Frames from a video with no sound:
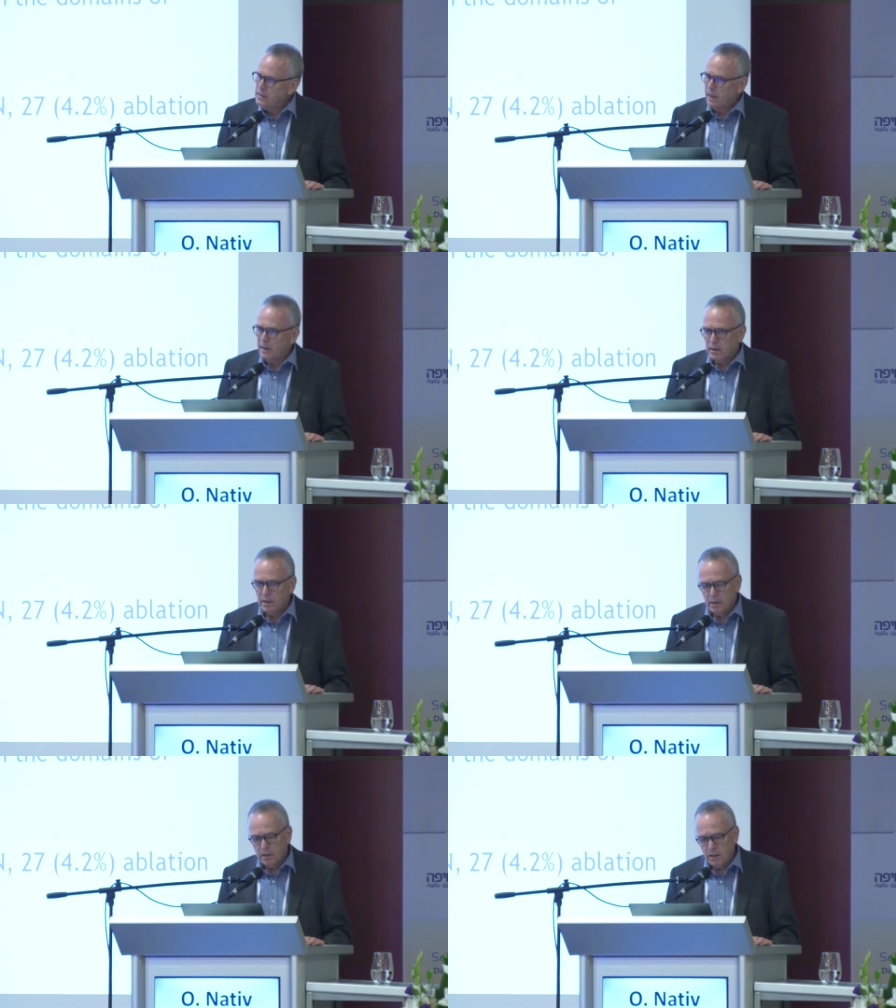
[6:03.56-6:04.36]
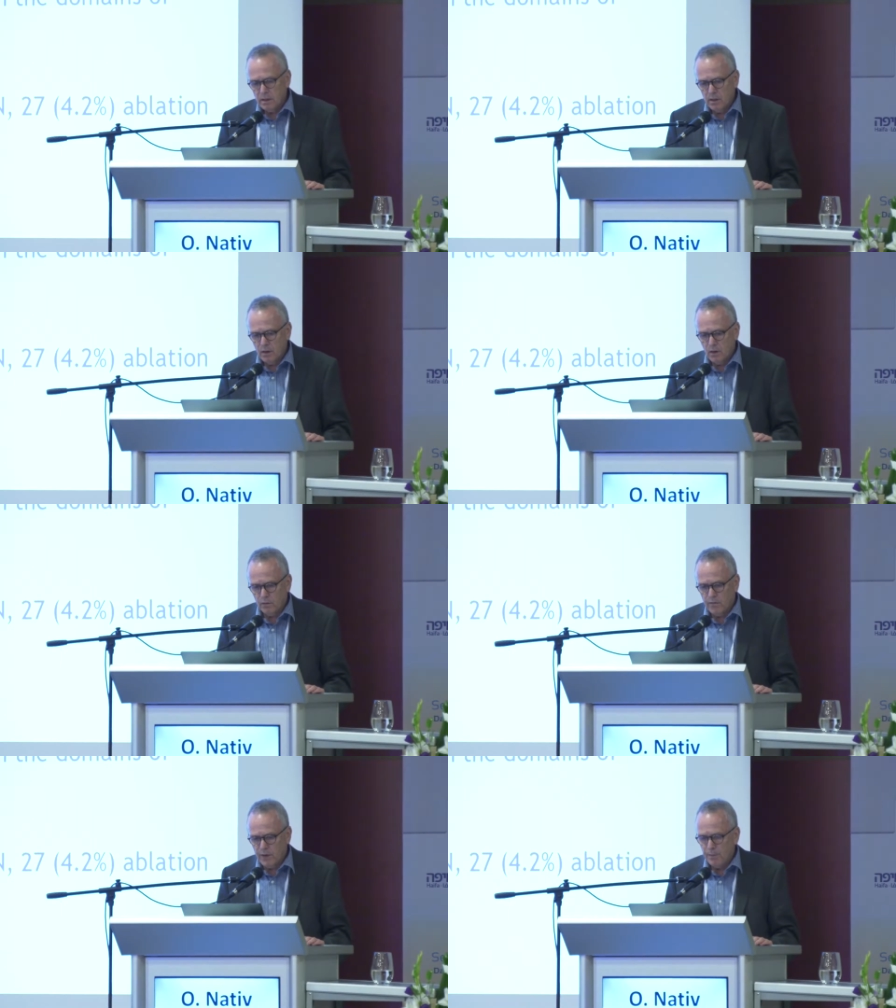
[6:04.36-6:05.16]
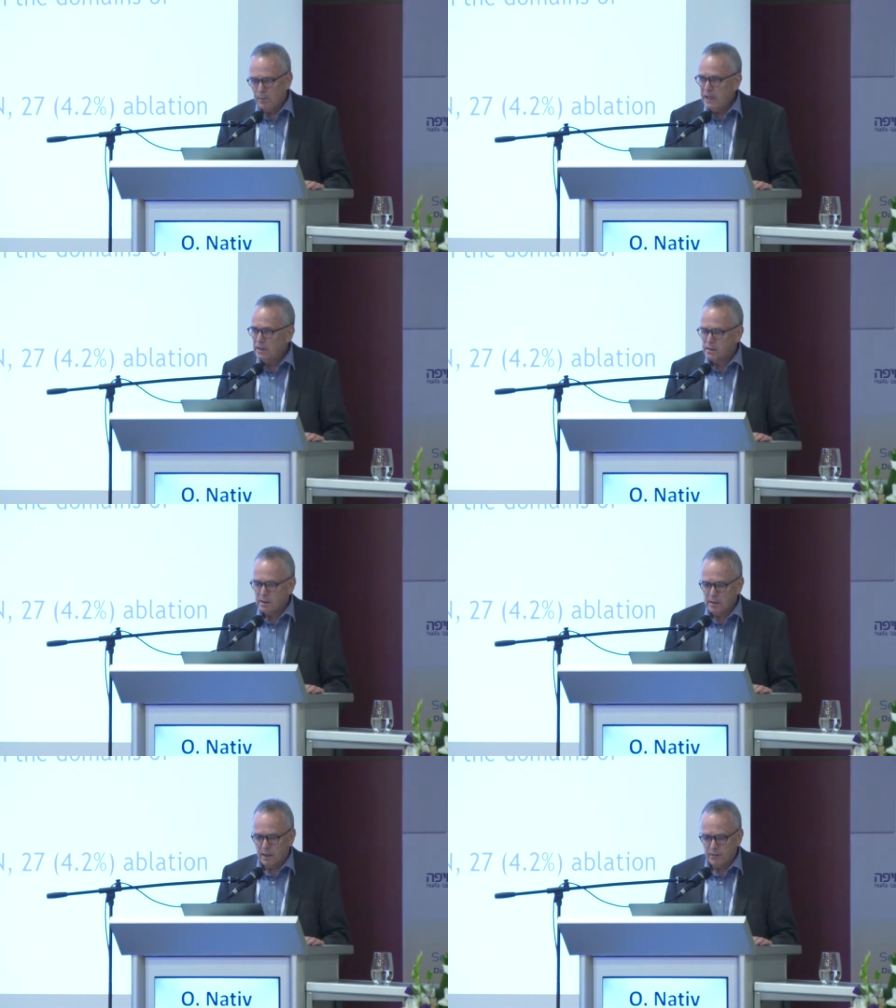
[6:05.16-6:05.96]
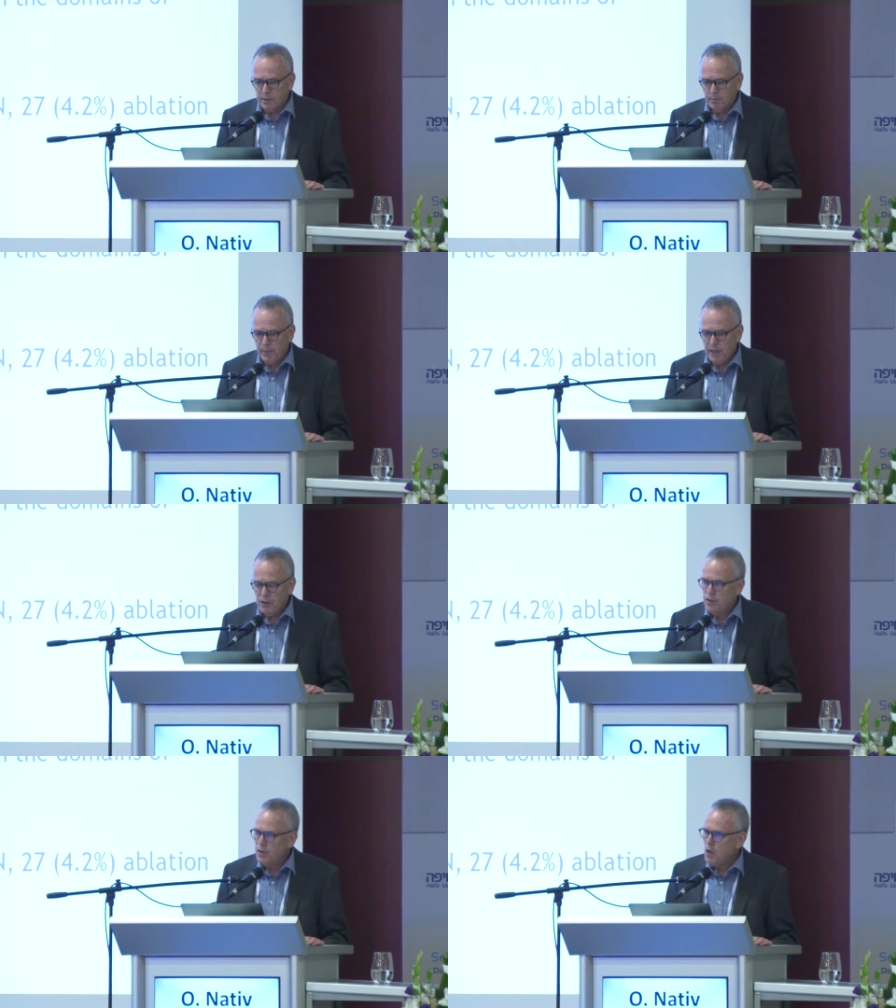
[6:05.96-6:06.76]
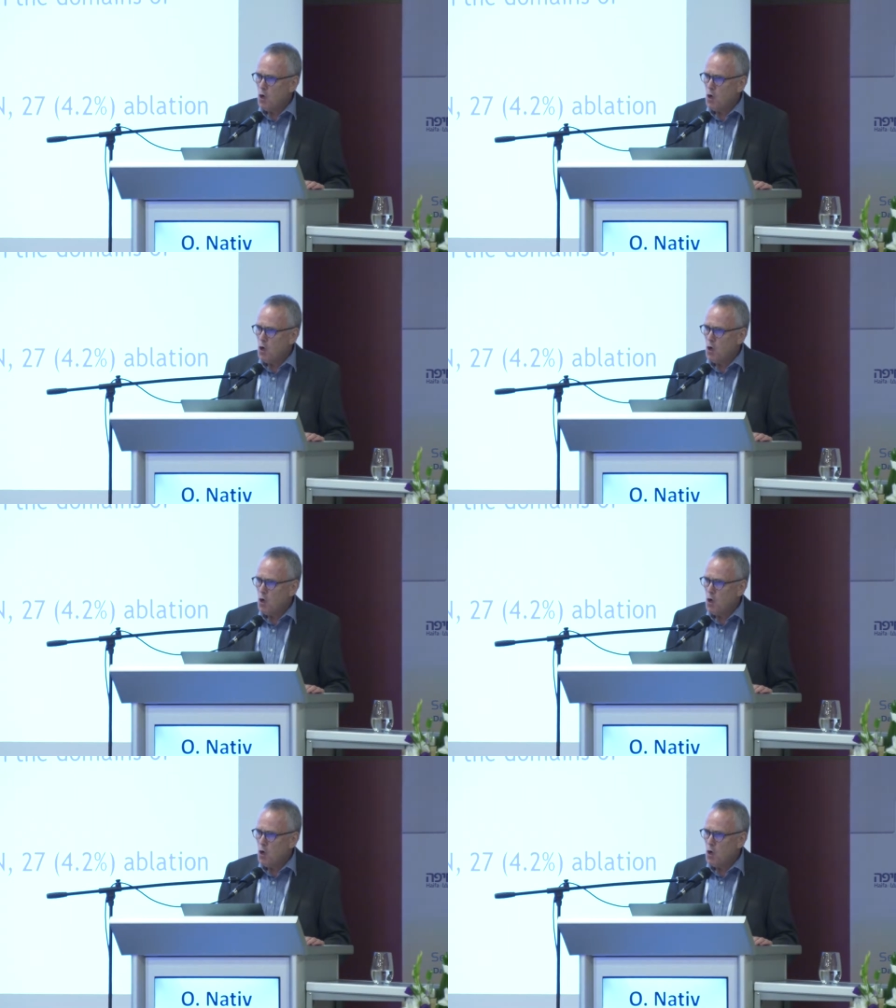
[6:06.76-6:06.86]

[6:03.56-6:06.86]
study, not very big, 600 patients,